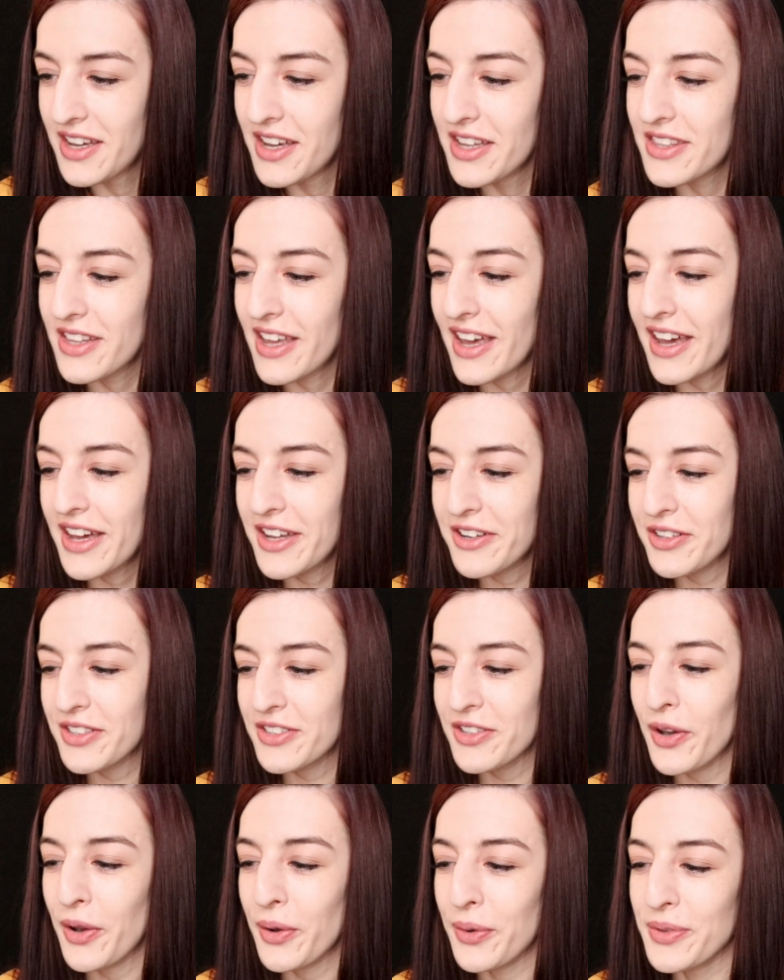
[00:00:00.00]
The
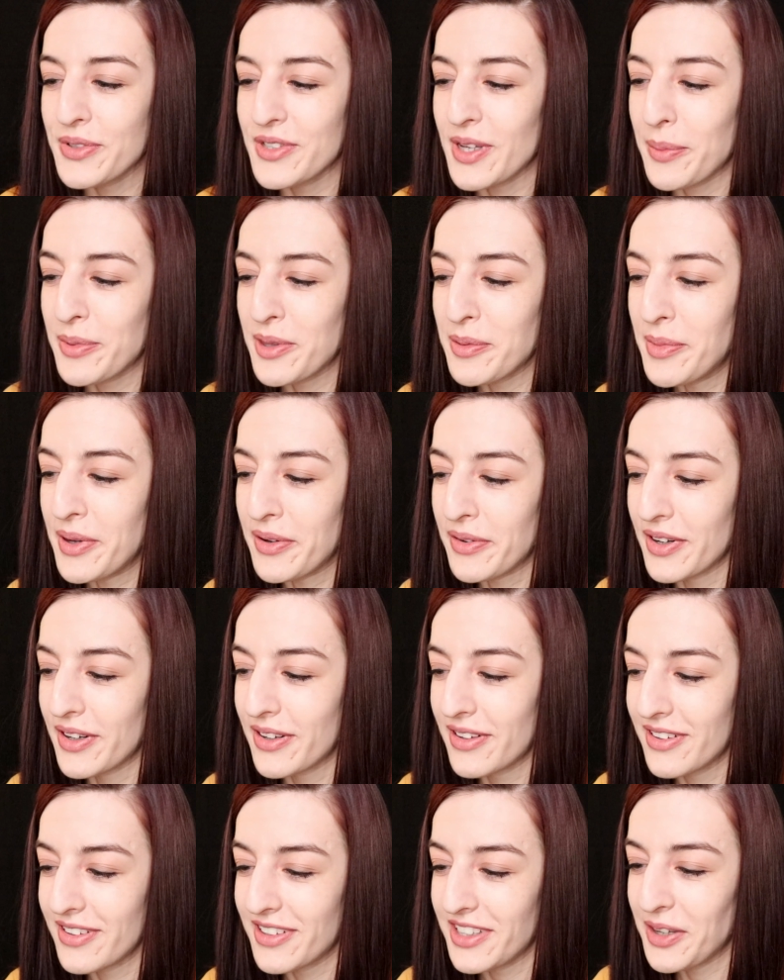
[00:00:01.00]
hairdresser holds up the mirror.
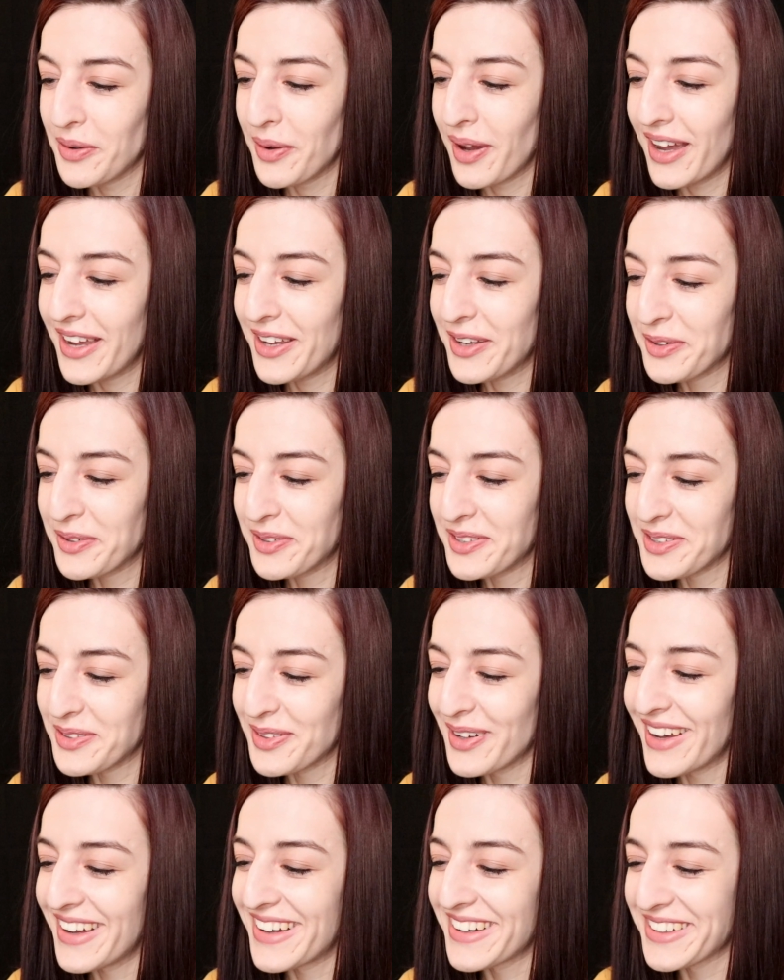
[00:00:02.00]
You hate your new
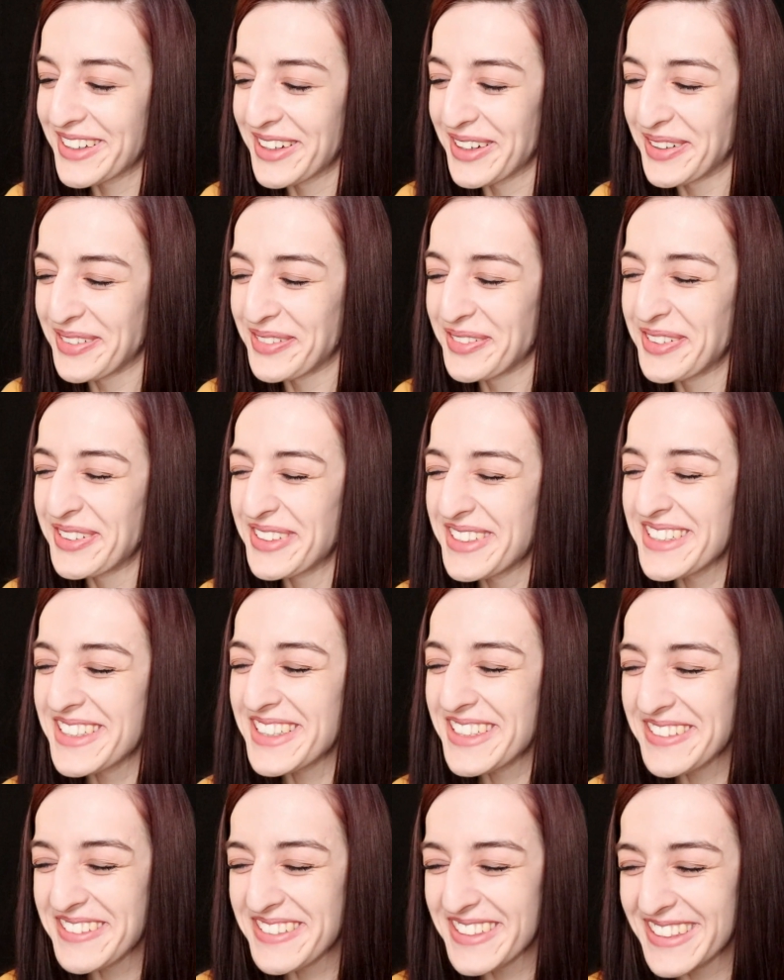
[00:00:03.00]
haircut. What do
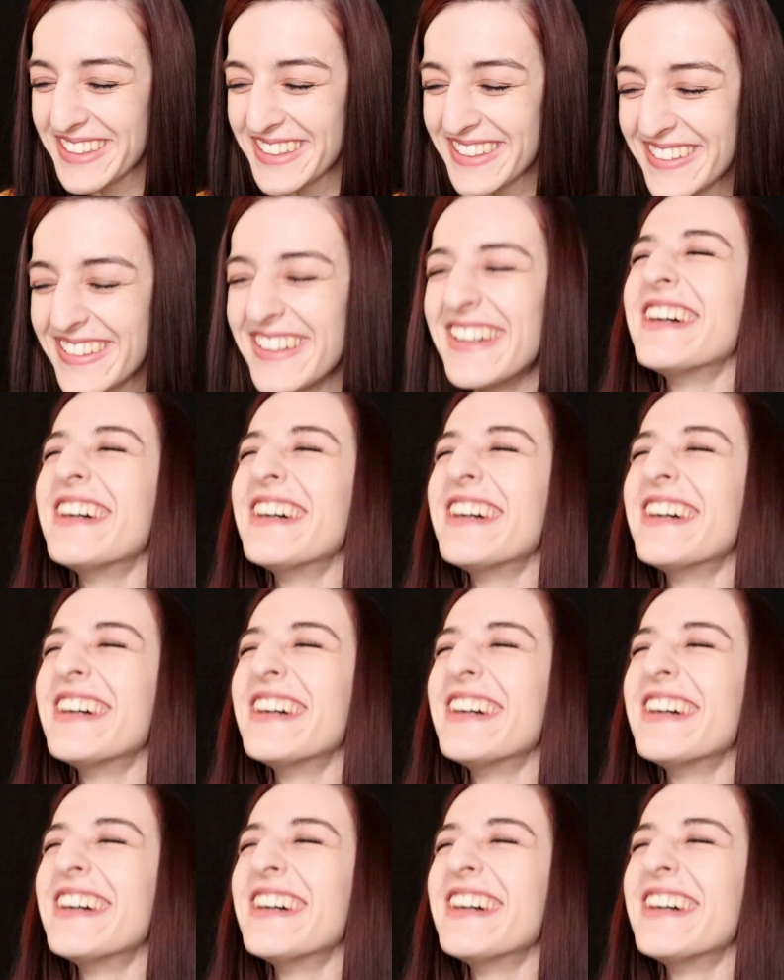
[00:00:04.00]
you do?